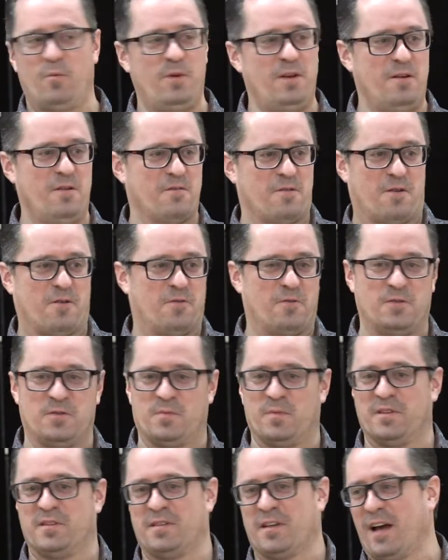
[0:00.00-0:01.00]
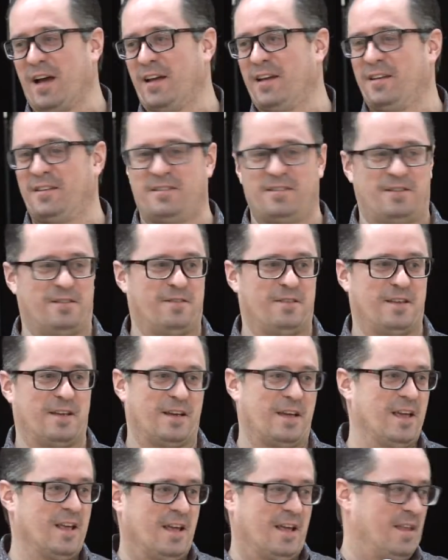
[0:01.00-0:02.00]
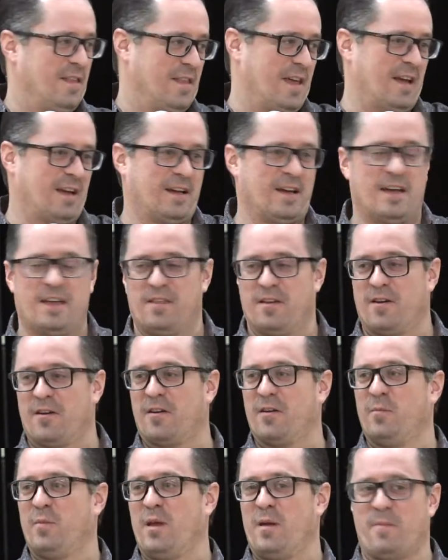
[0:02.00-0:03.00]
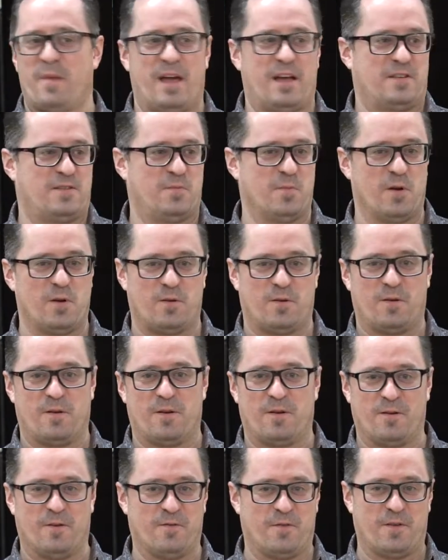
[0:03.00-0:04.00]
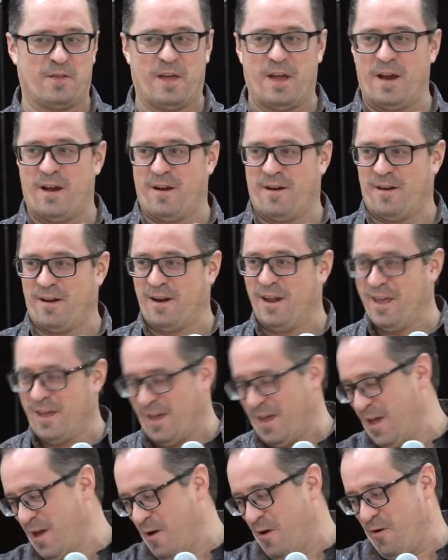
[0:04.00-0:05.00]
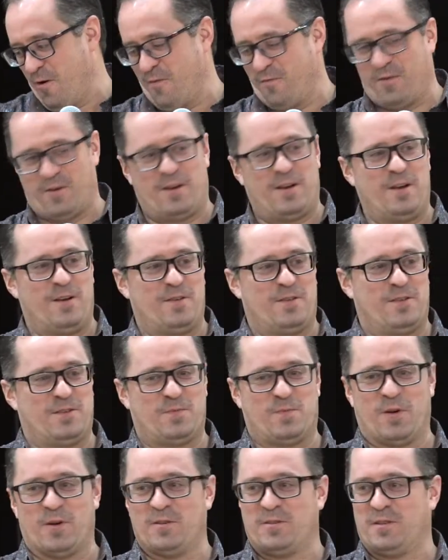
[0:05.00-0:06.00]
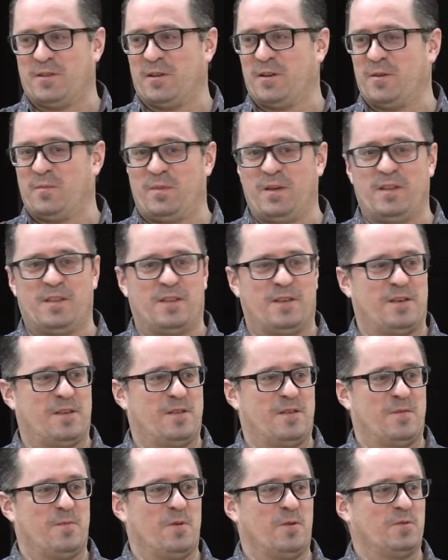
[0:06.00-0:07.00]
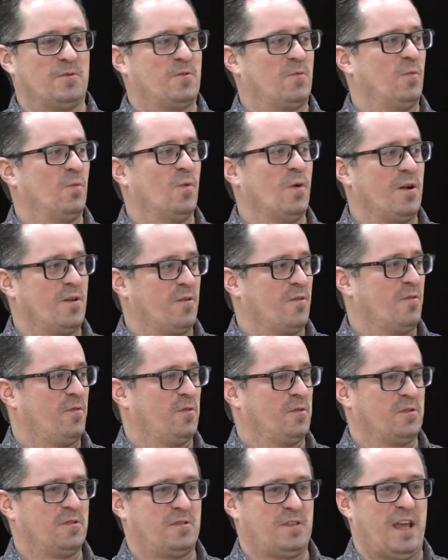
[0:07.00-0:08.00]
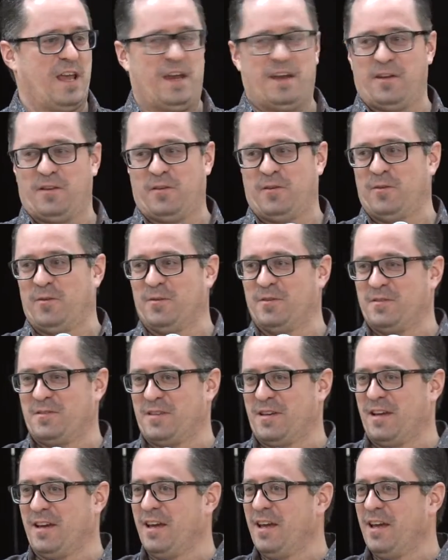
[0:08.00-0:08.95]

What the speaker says: We don't know who's beside us, you know, like that guy there could be a mass murderer over there, and over here this person could be the most wonderful saint who has,